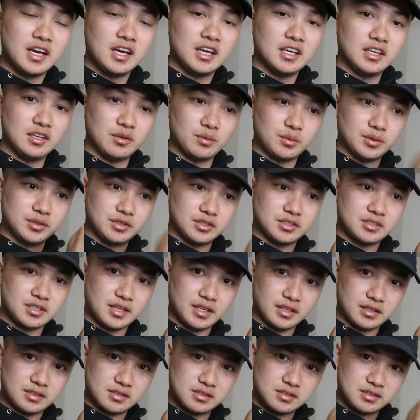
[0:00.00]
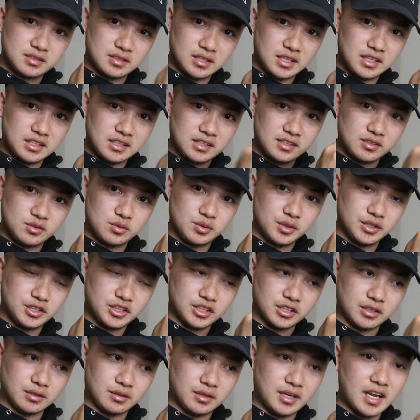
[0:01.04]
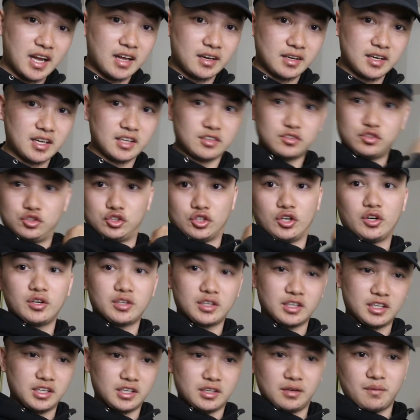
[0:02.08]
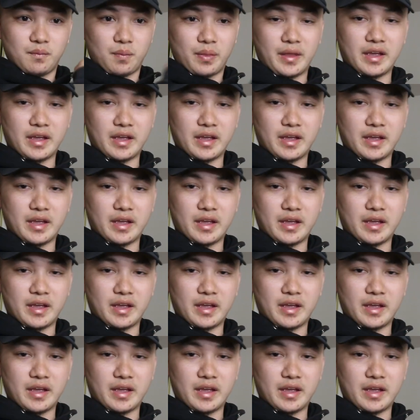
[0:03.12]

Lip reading: you want to just like slightly twitch it, not jerking it.